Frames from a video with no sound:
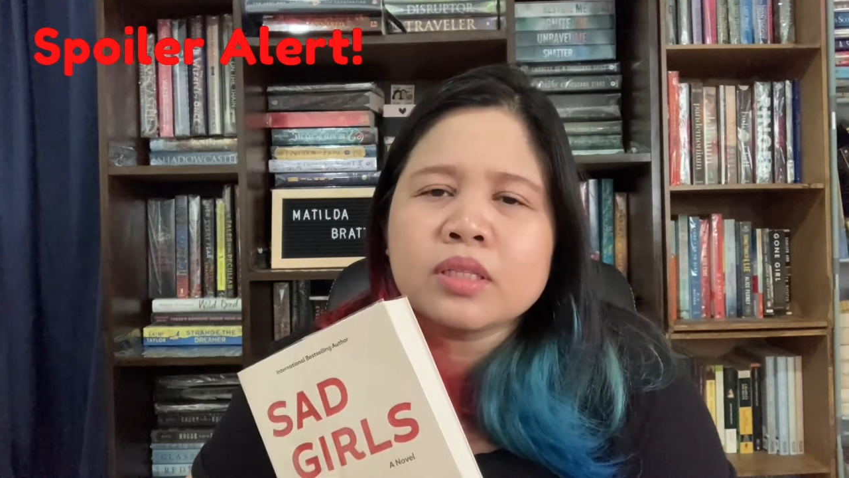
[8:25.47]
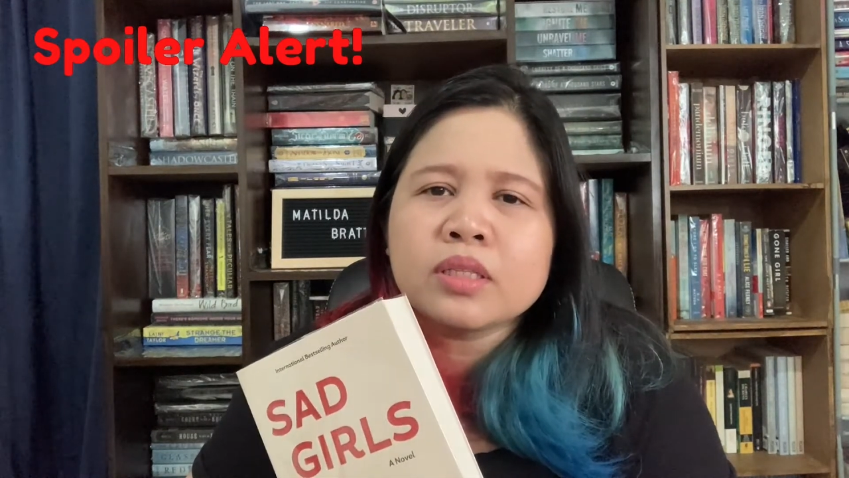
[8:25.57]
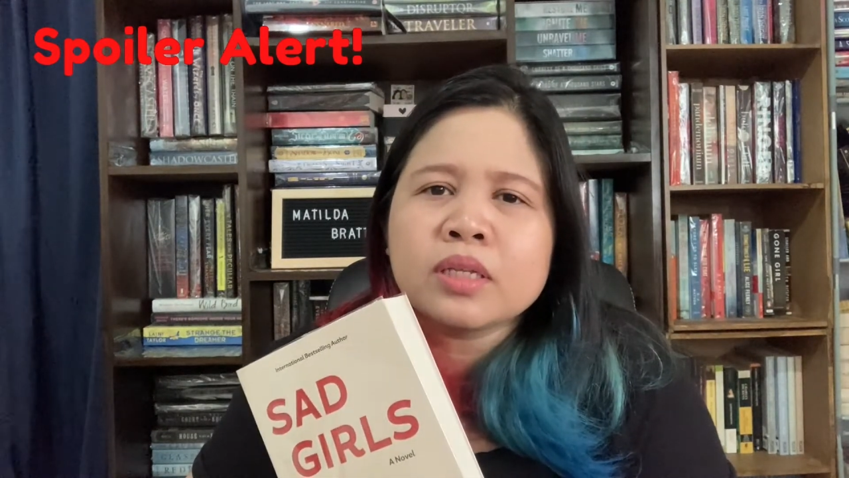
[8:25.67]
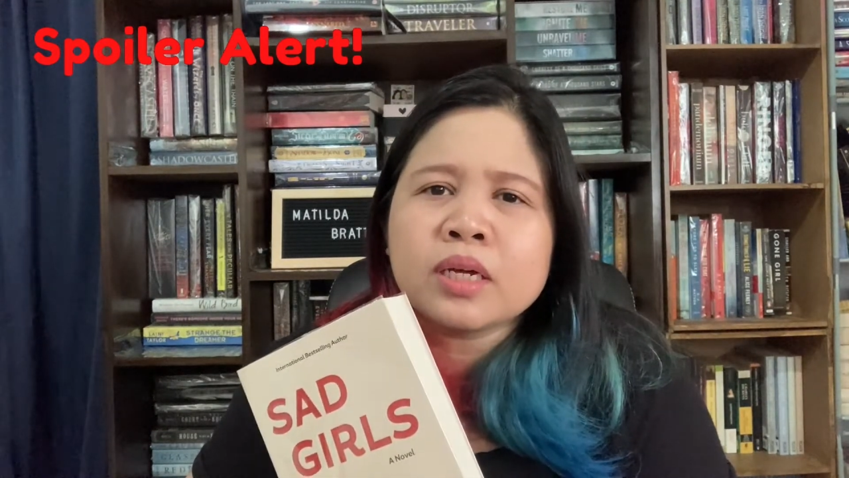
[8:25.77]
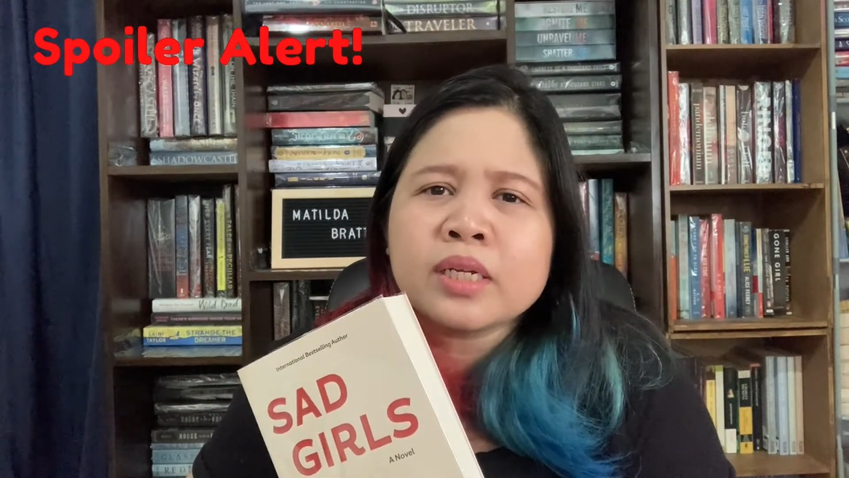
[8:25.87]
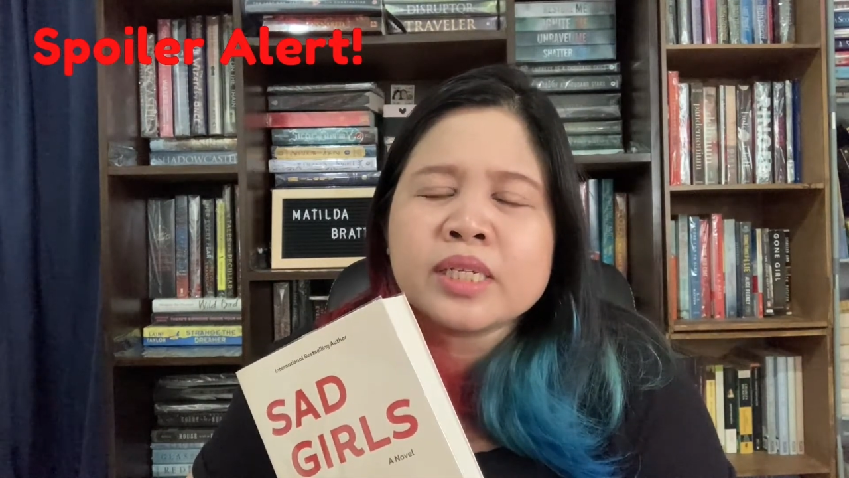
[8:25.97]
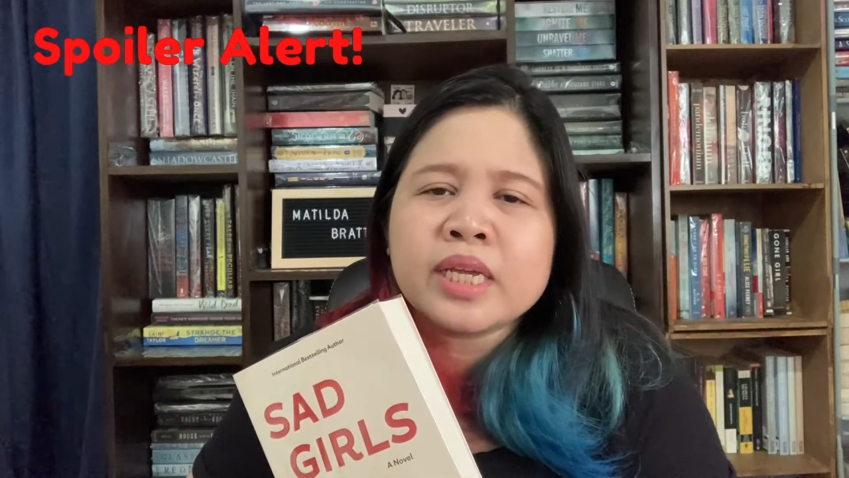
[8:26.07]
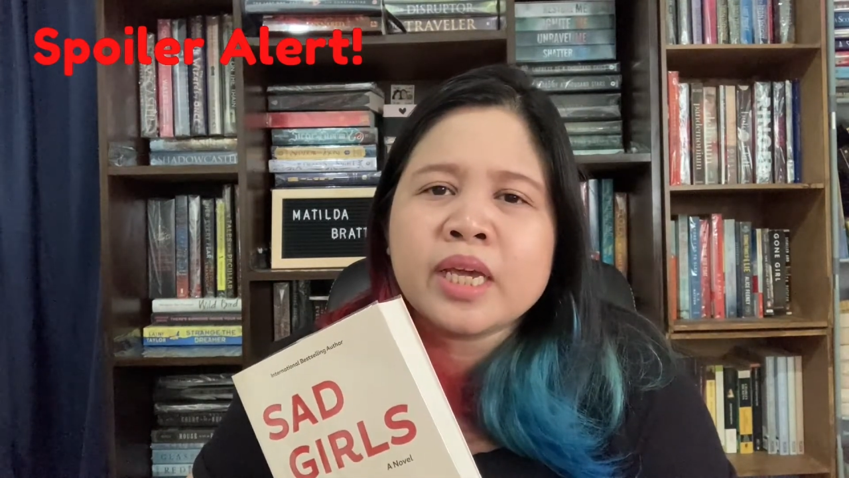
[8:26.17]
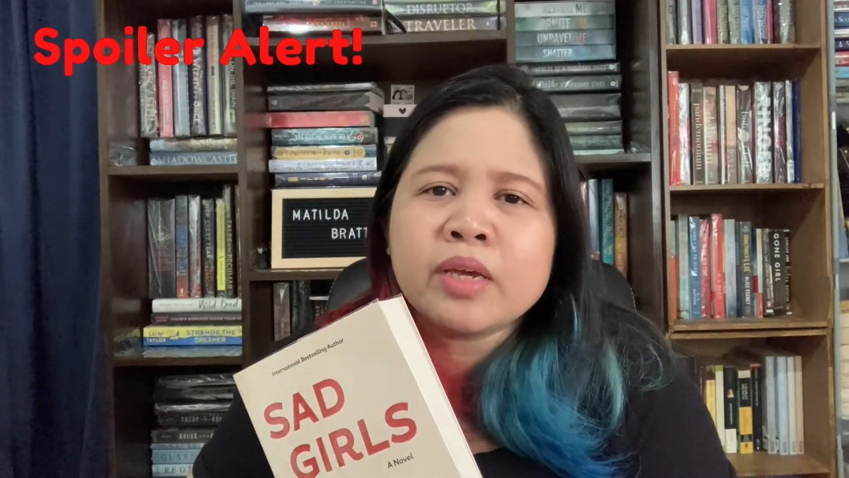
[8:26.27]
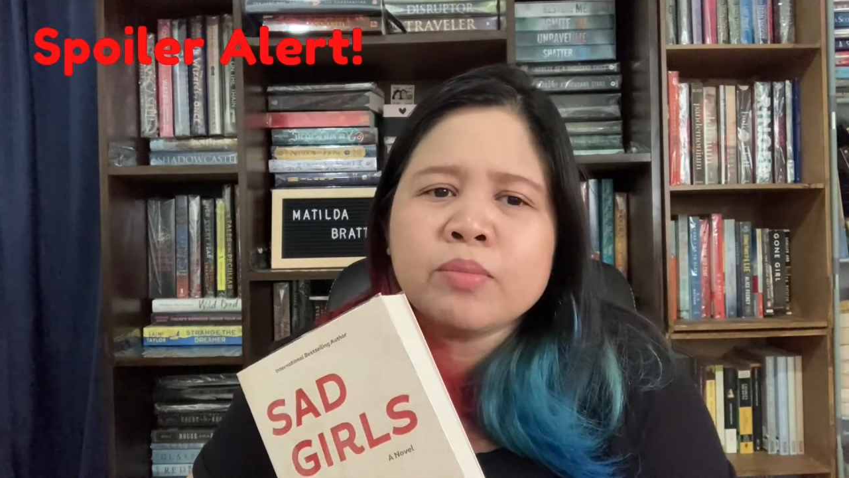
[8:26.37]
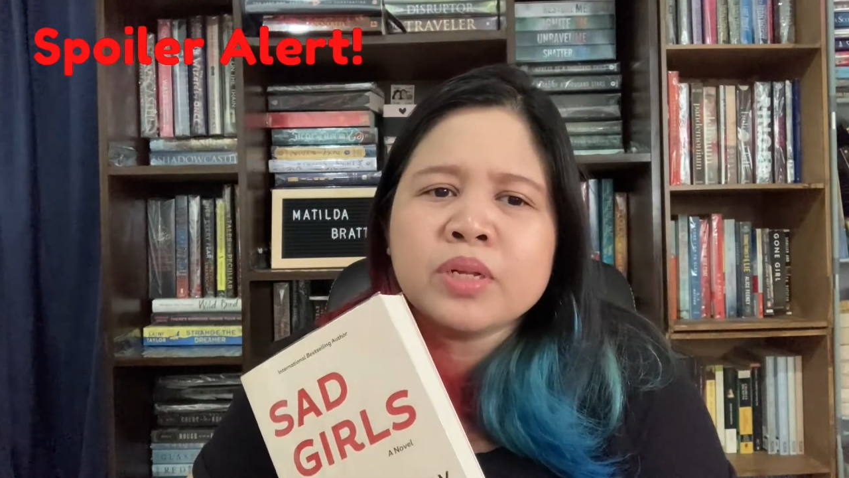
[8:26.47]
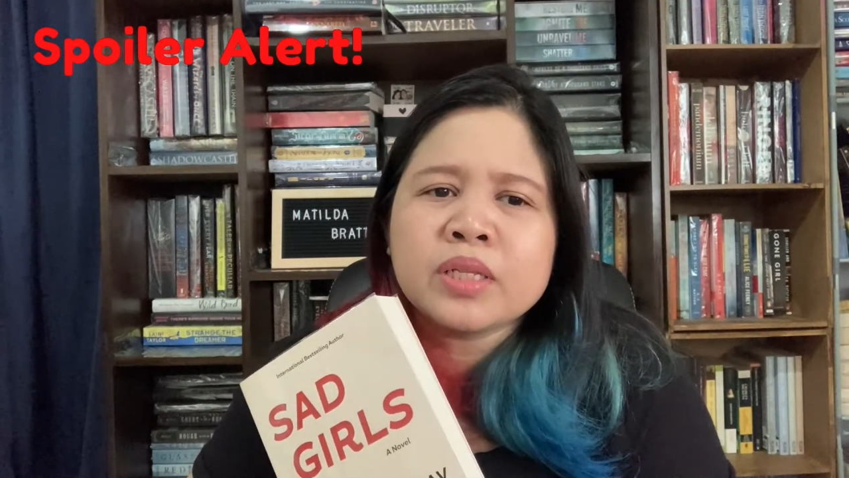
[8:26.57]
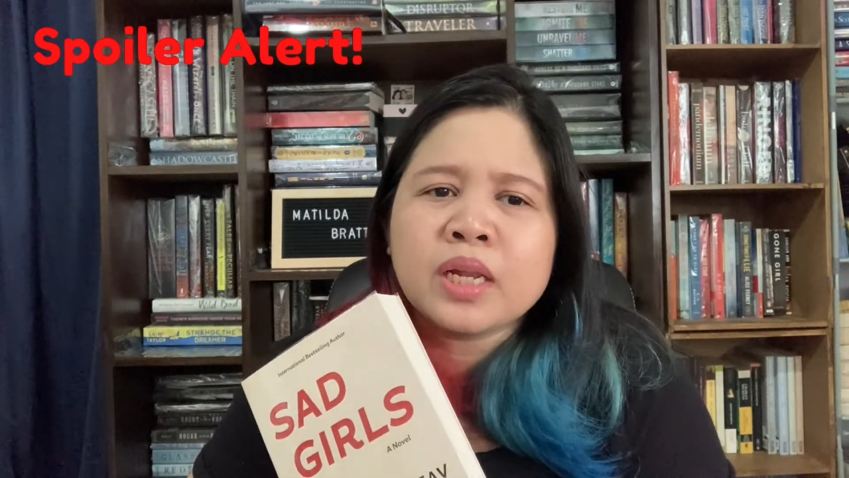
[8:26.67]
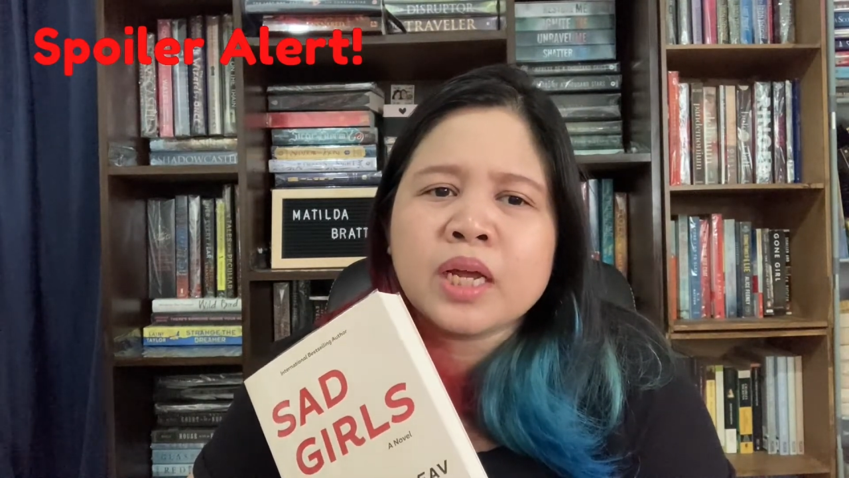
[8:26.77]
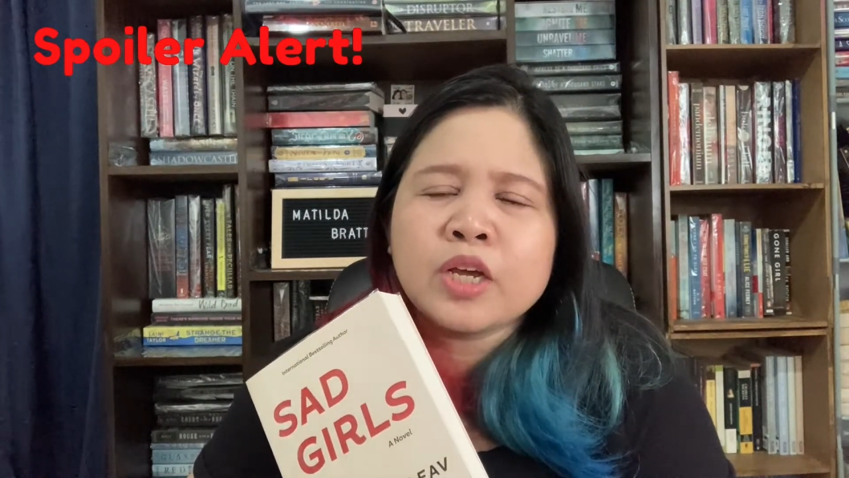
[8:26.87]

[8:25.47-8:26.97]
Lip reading: na si Gabe na talaga